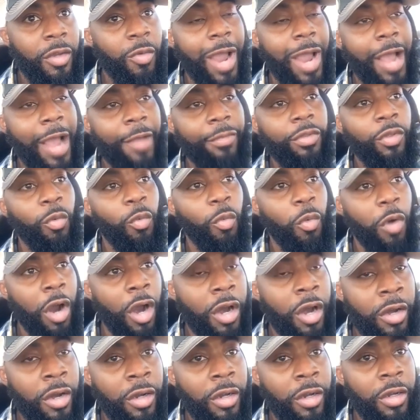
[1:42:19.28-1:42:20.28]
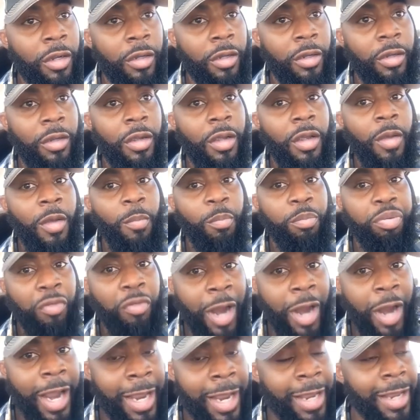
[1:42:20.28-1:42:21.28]
You have to work,
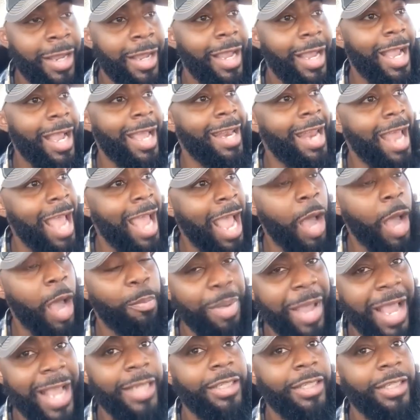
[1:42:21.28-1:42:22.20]
pray, and have